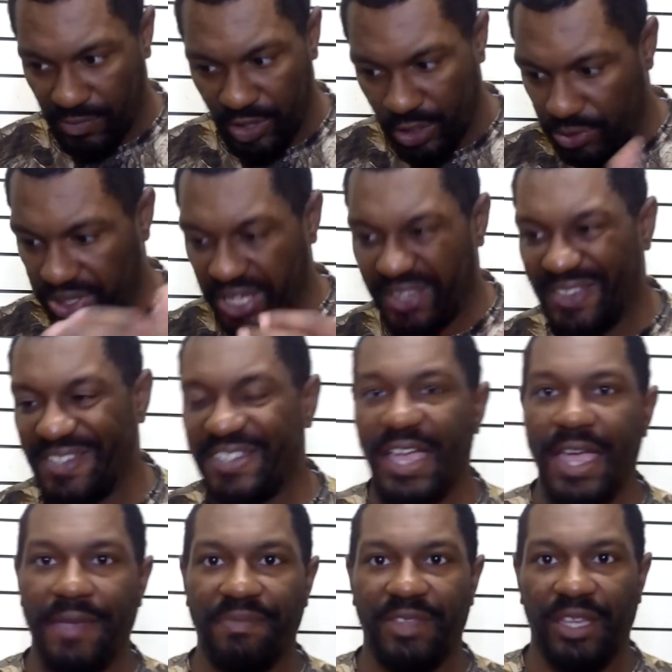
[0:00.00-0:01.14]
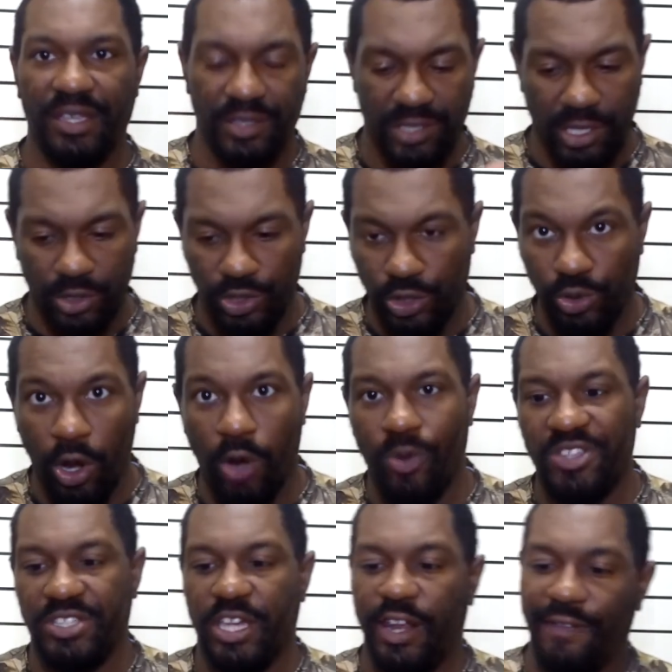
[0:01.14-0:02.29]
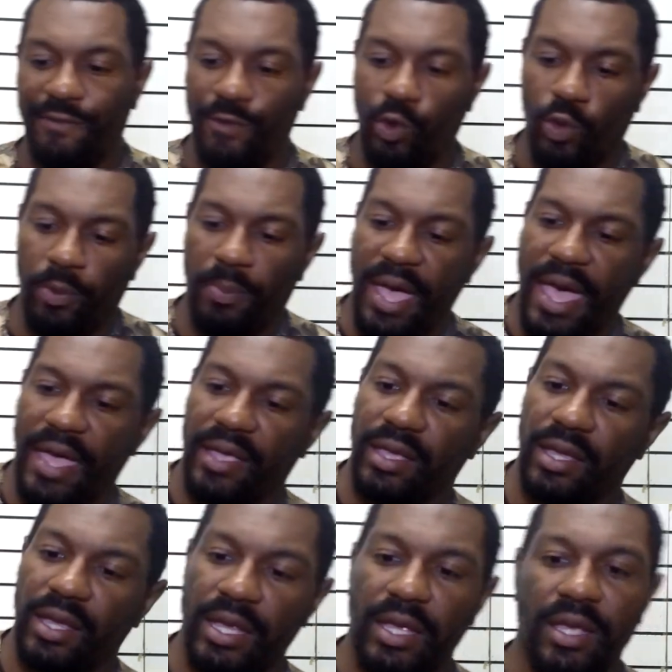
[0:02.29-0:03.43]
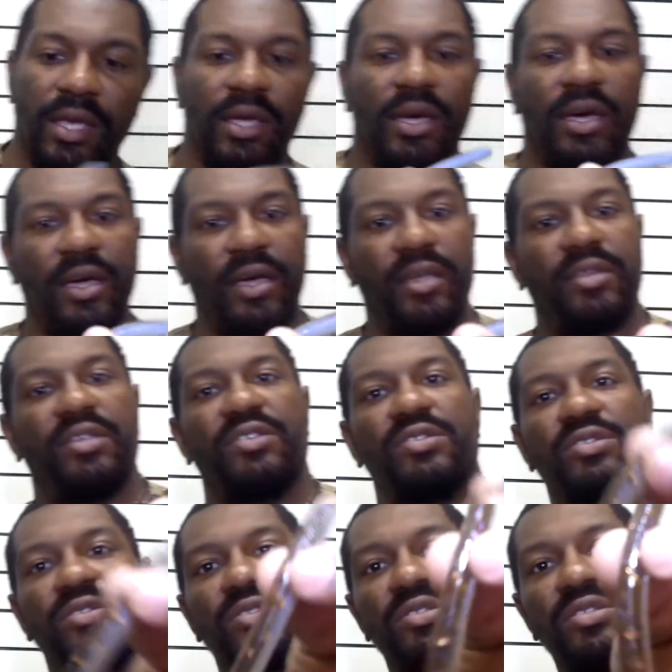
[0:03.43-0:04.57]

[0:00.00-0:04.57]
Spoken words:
you'd get the same thing. So you always get a full pack. This is a